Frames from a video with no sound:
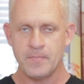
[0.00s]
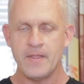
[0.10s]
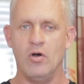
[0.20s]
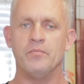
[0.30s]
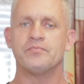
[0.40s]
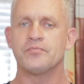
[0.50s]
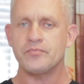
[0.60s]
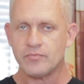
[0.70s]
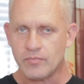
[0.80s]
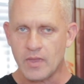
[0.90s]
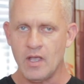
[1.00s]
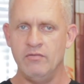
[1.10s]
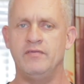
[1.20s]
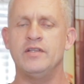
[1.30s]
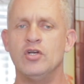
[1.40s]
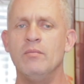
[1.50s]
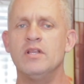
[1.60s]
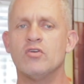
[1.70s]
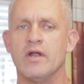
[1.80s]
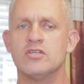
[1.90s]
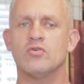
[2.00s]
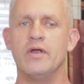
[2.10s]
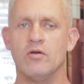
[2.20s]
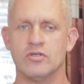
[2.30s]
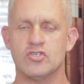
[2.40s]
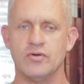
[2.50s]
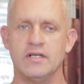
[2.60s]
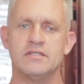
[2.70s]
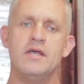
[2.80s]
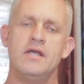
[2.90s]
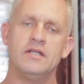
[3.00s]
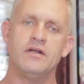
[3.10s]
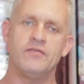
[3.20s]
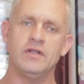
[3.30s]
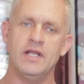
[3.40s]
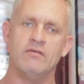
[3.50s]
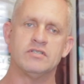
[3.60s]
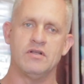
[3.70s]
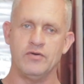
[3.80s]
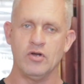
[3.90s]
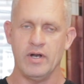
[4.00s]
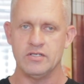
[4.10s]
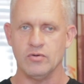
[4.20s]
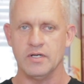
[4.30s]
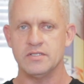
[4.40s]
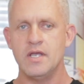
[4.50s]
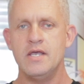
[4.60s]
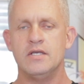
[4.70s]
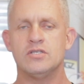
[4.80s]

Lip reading: So if we determine the credit score equals trust, different levels, different credit scores.